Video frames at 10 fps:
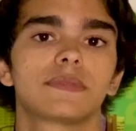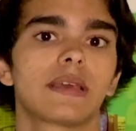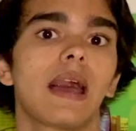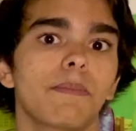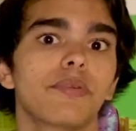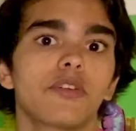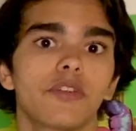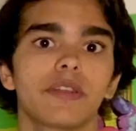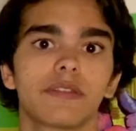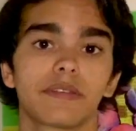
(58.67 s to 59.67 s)
time
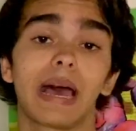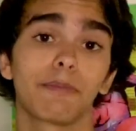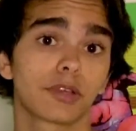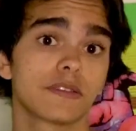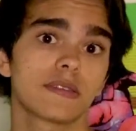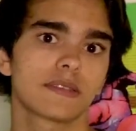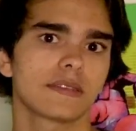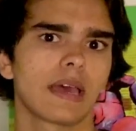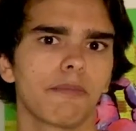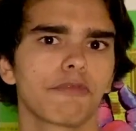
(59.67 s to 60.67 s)
period,
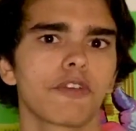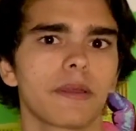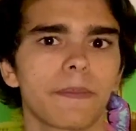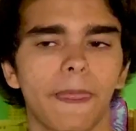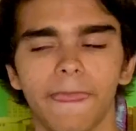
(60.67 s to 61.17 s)
consistent time frame.